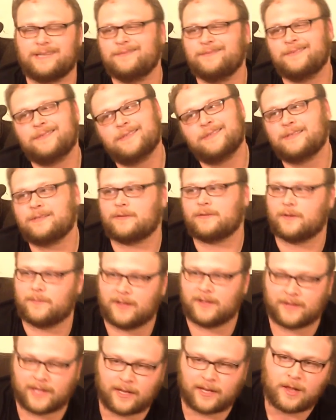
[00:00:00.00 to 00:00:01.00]
I don't know
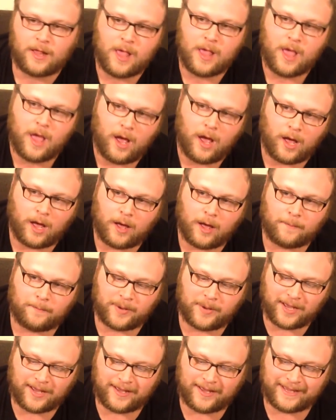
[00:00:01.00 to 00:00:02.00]
about that.
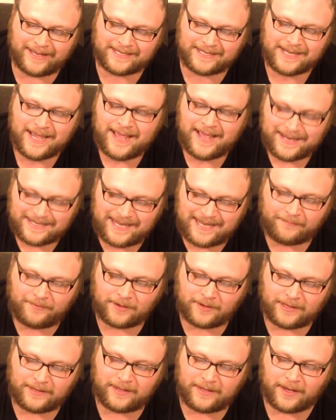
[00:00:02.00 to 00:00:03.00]
But
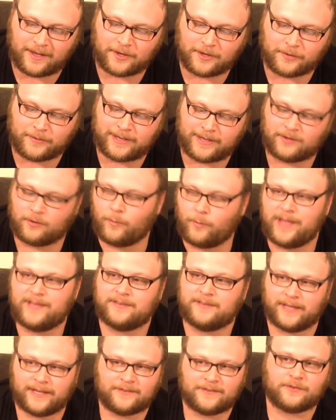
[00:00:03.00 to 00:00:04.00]
definitely the Utter End of the
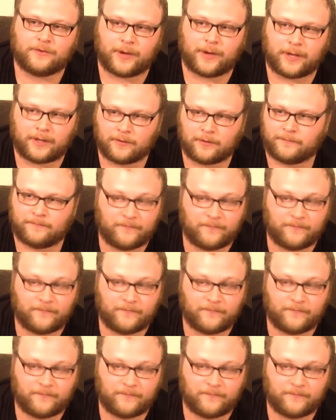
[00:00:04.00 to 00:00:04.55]
Wasteland Strangler,